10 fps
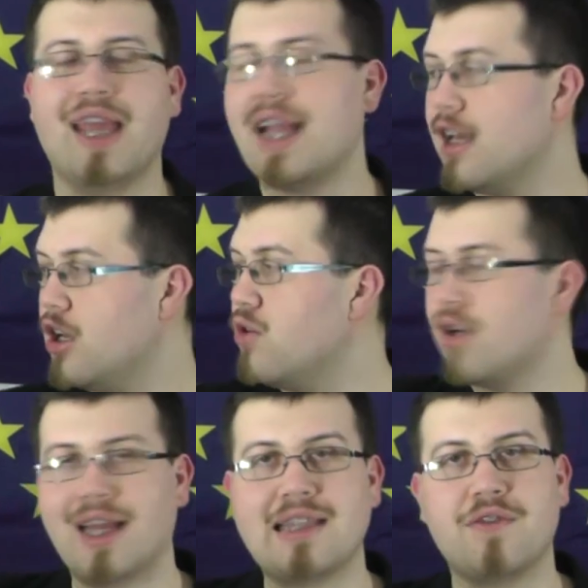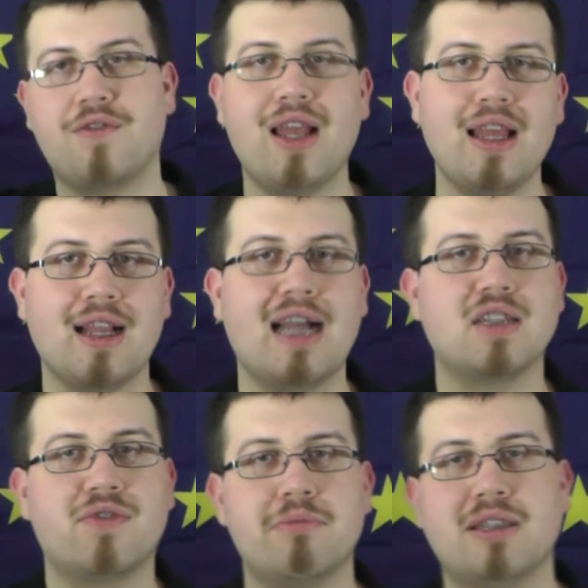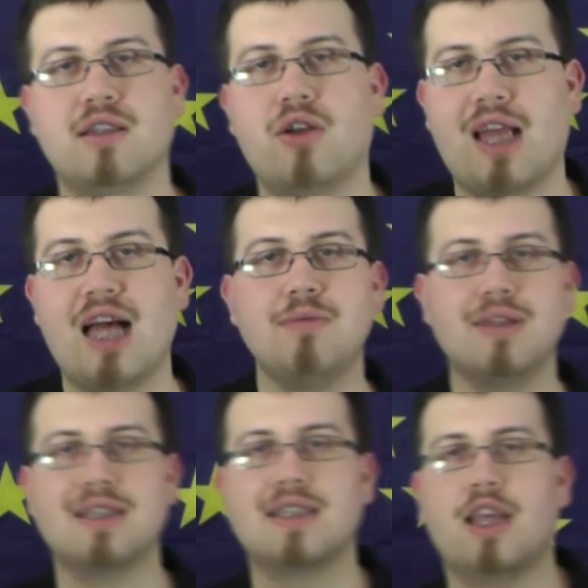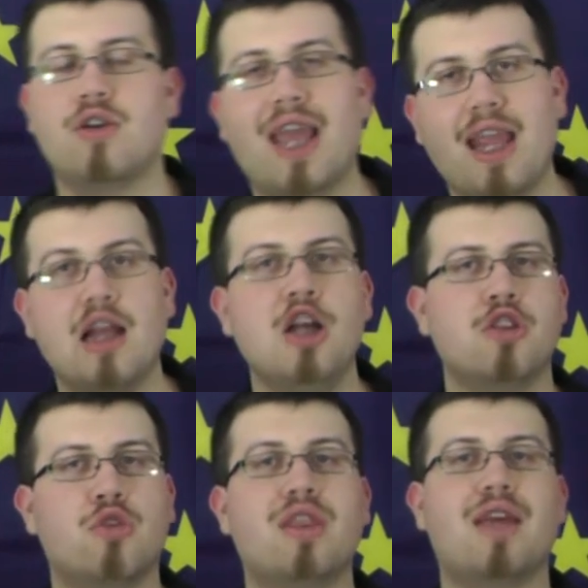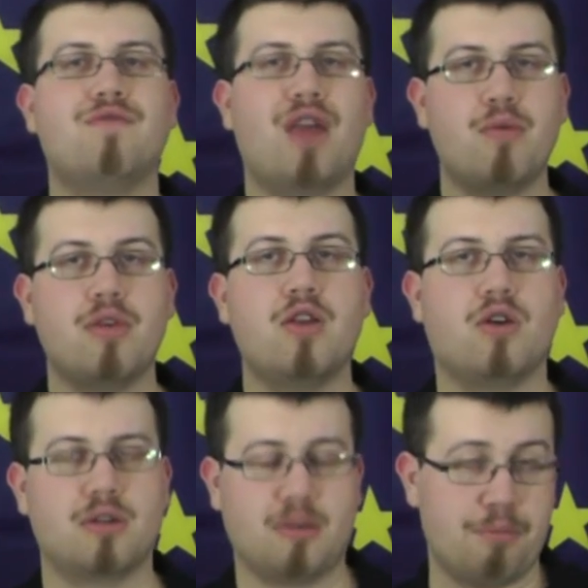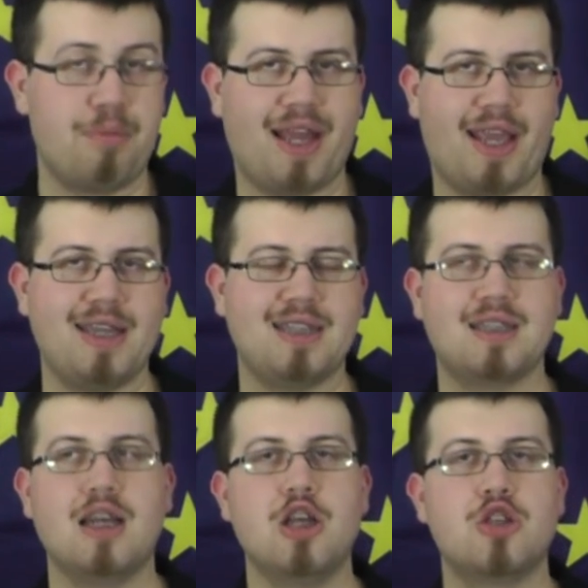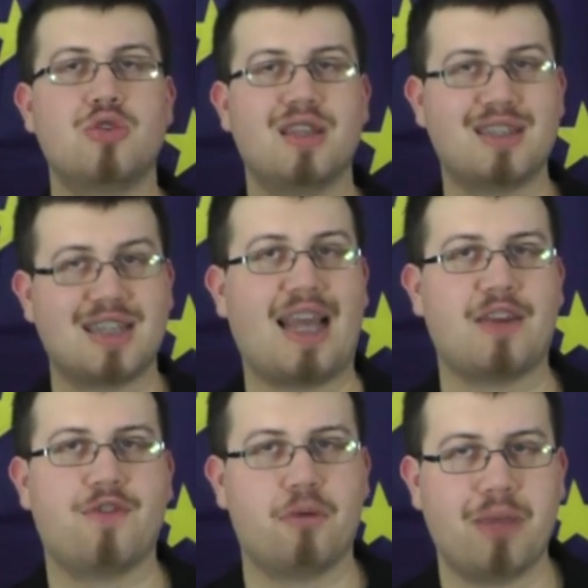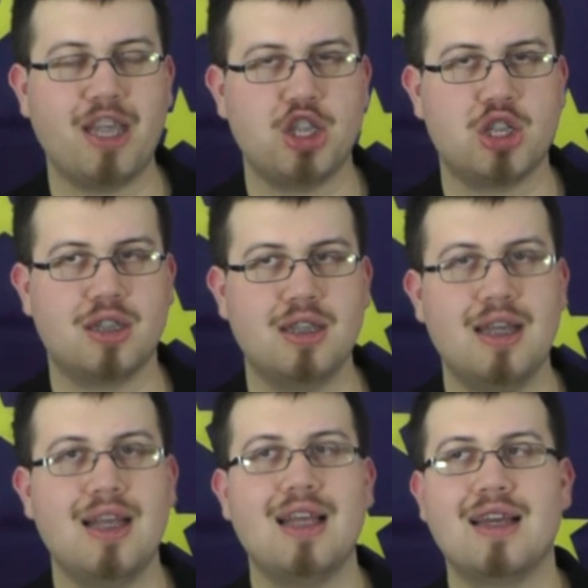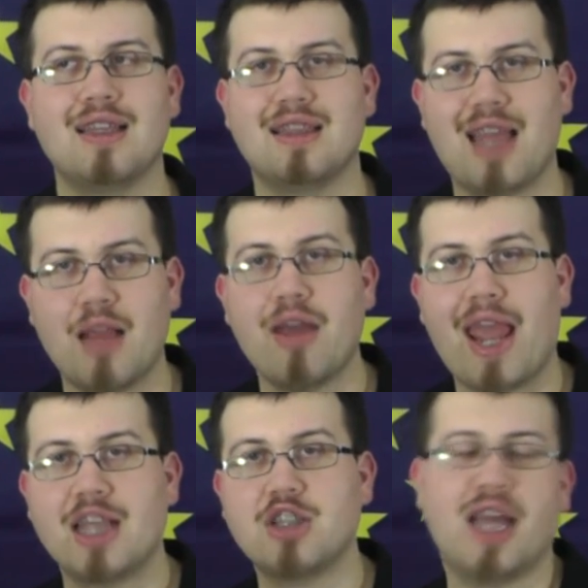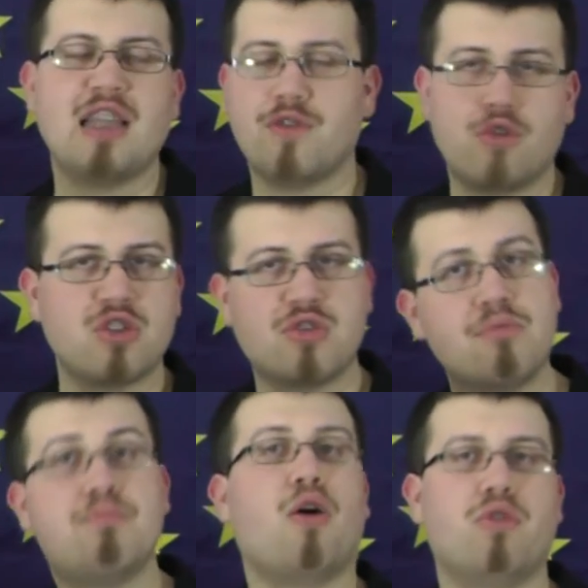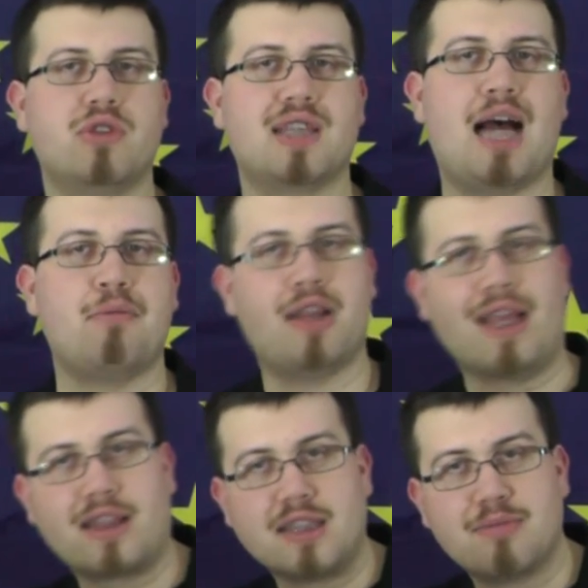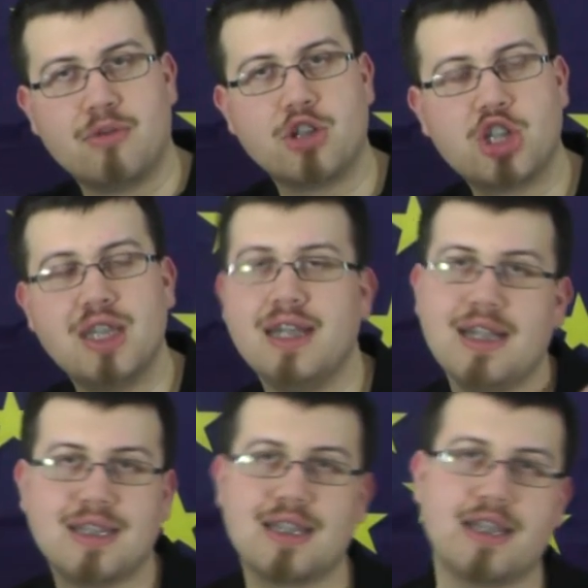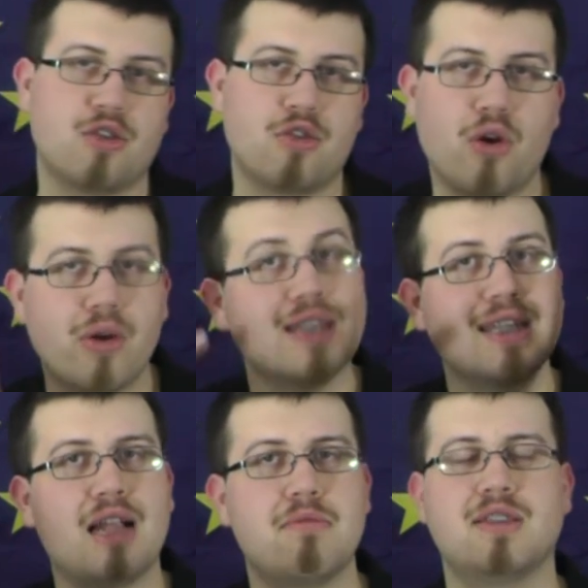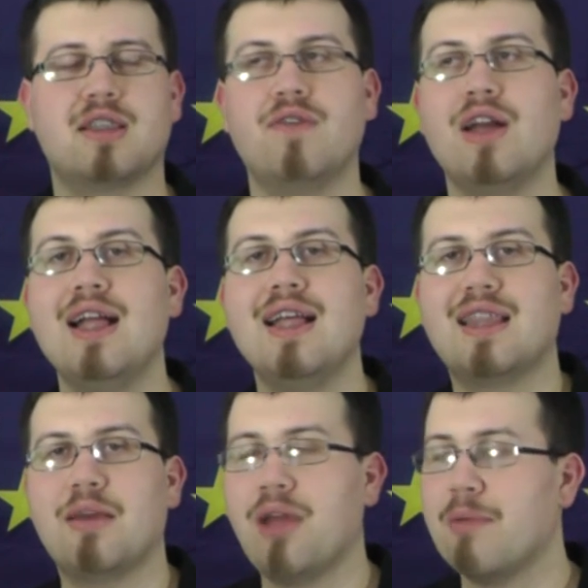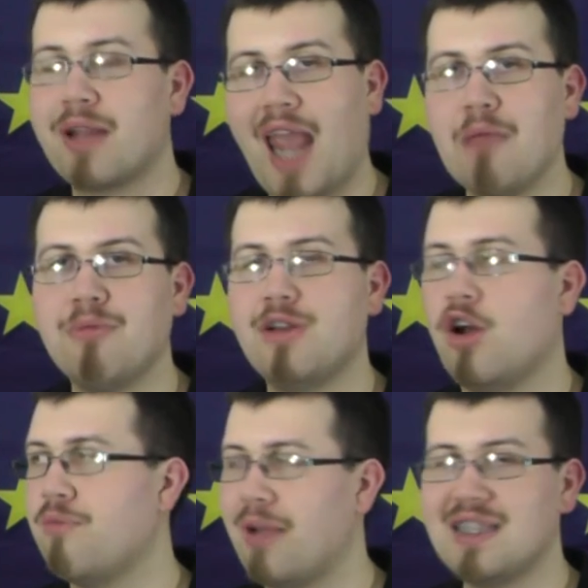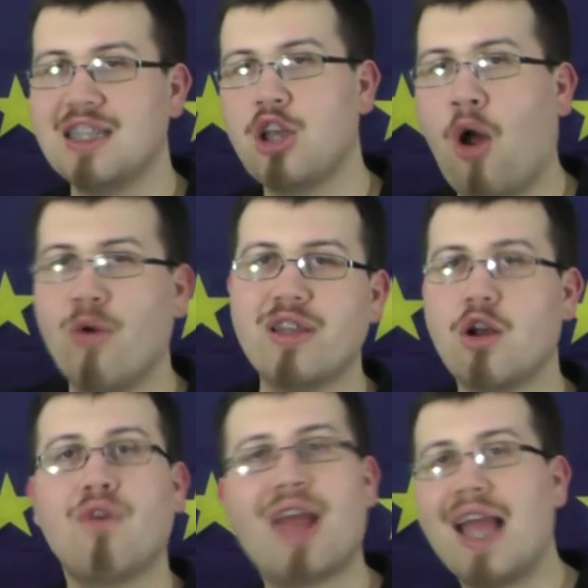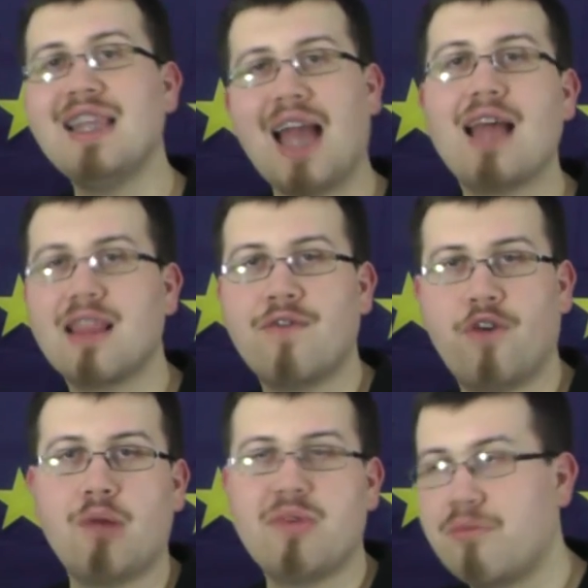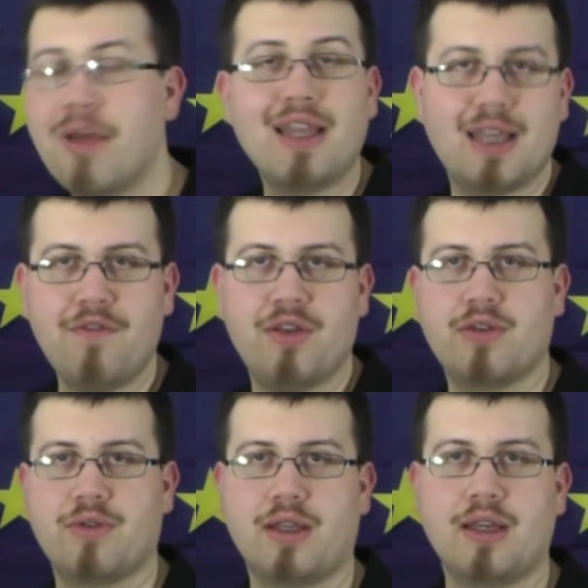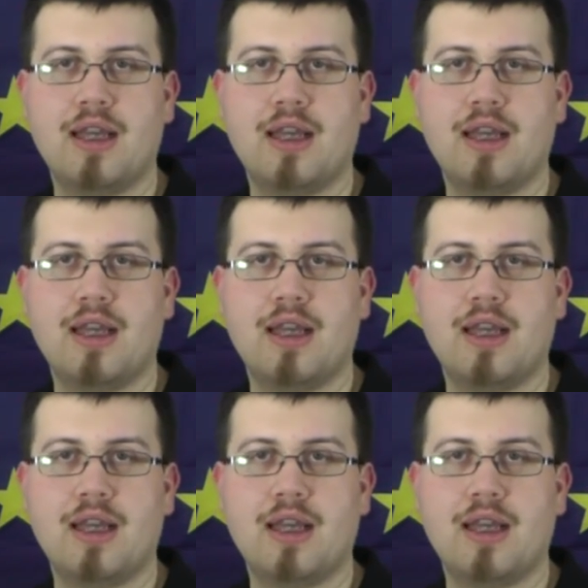I can look at the phalangites of the Macedonian army and say, okay, through their very long pikes, through their tight formation, they were, and of course through bonus armor like the small shields, the thorax, helmet stuff, they were capable of basically holding off any other form of melee infantry.